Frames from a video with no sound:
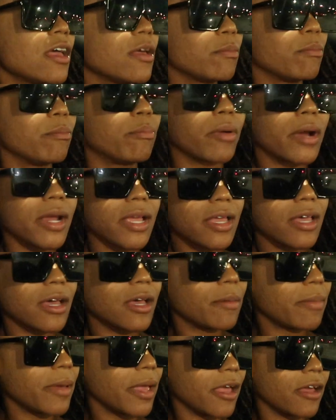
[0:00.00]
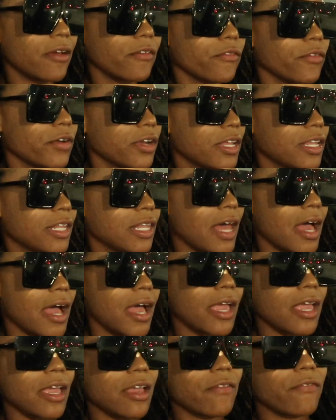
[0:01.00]
breakup, every
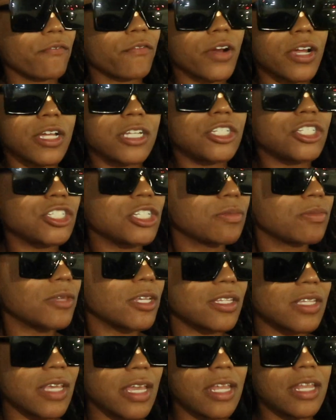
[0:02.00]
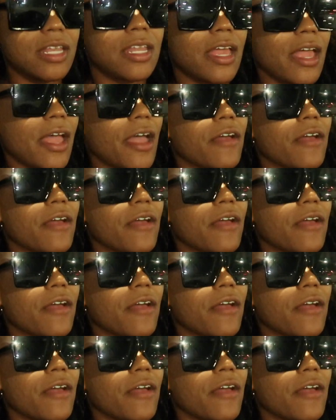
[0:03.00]
like friendship that's ended,